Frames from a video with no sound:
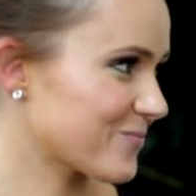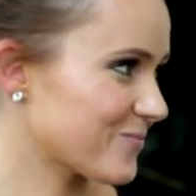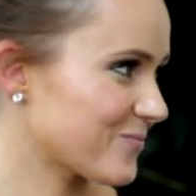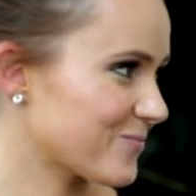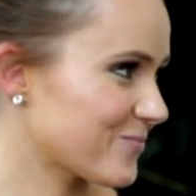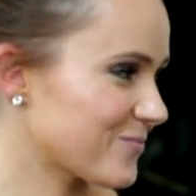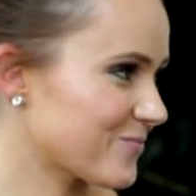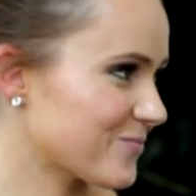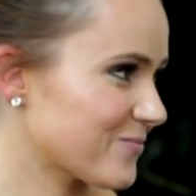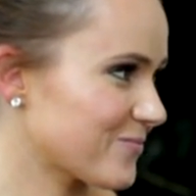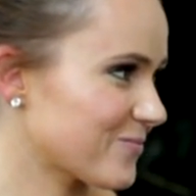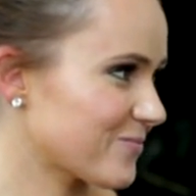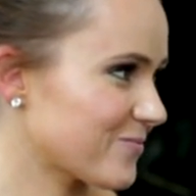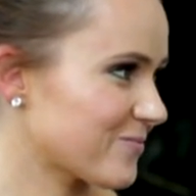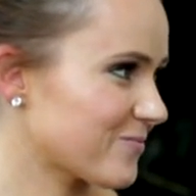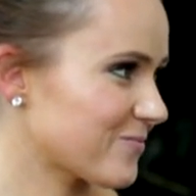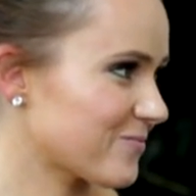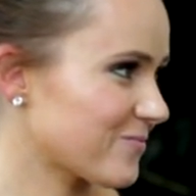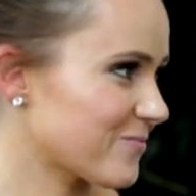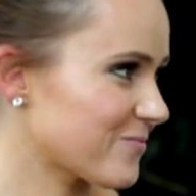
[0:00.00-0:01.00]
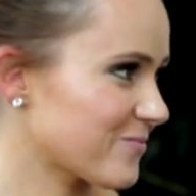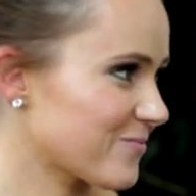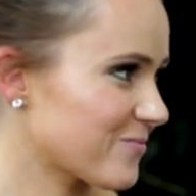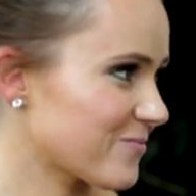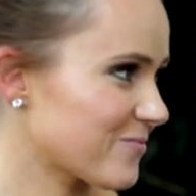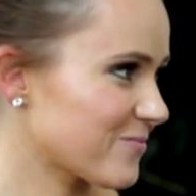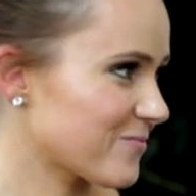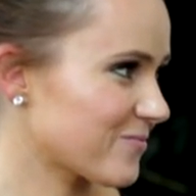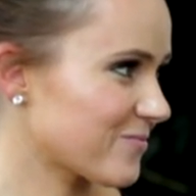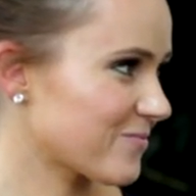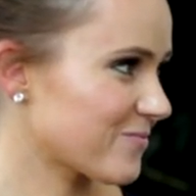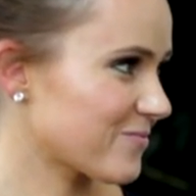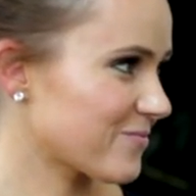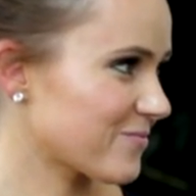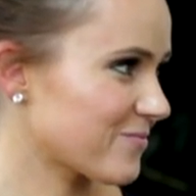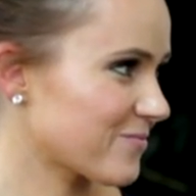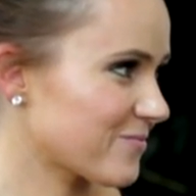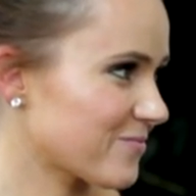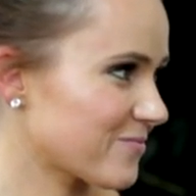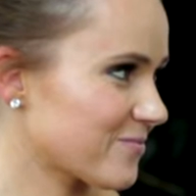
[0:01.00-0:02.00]

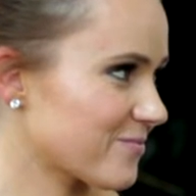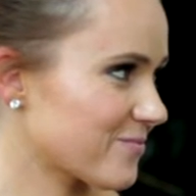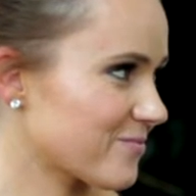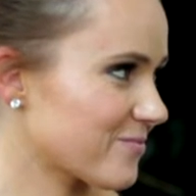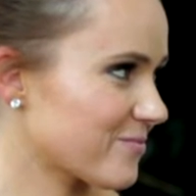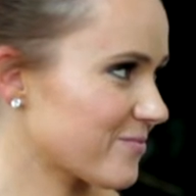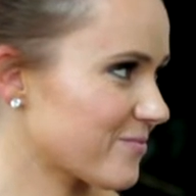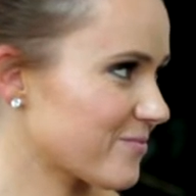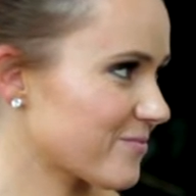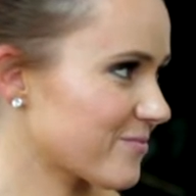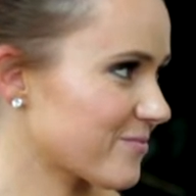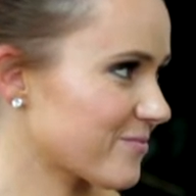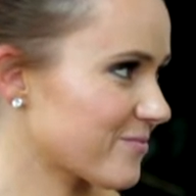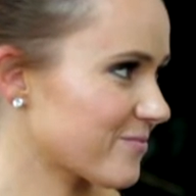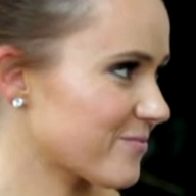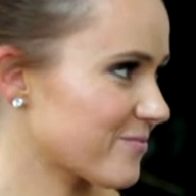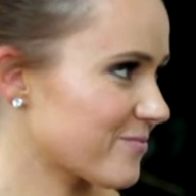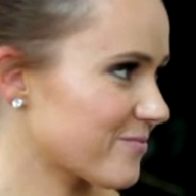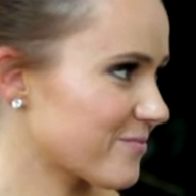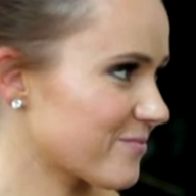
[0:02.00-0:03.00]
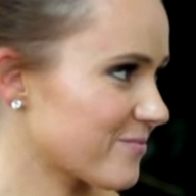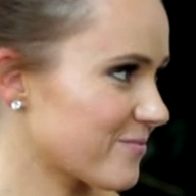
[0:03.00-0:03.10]
No words are spoken by the person on screen.